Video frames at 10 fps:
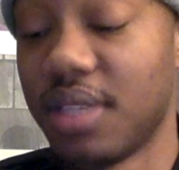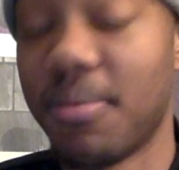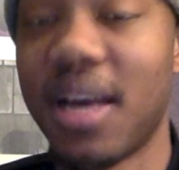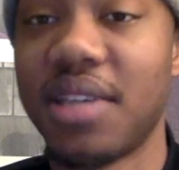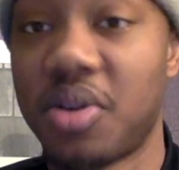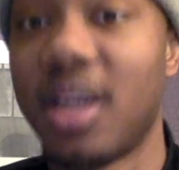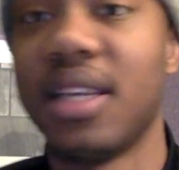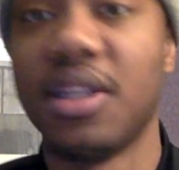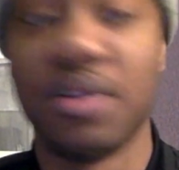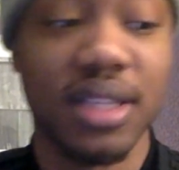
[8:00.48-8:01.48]
the match, so I
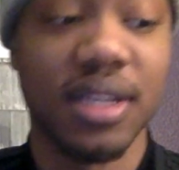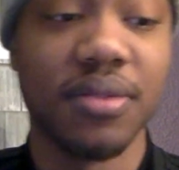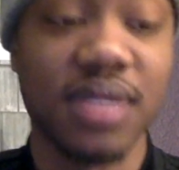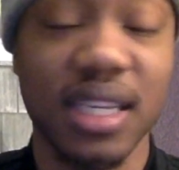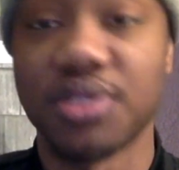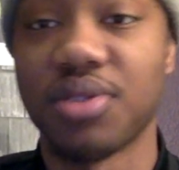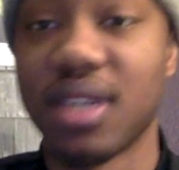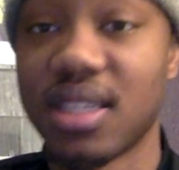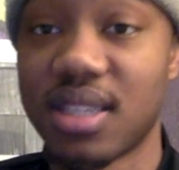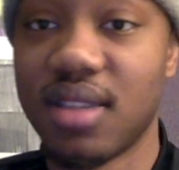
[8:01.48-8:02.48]
didn't know that they were taking
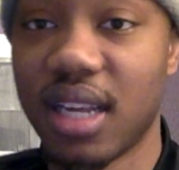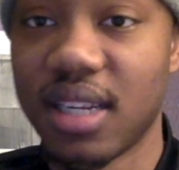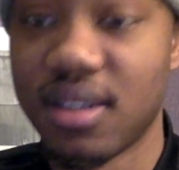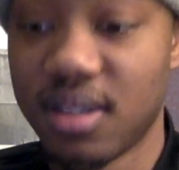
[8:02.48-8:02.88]
drinks and like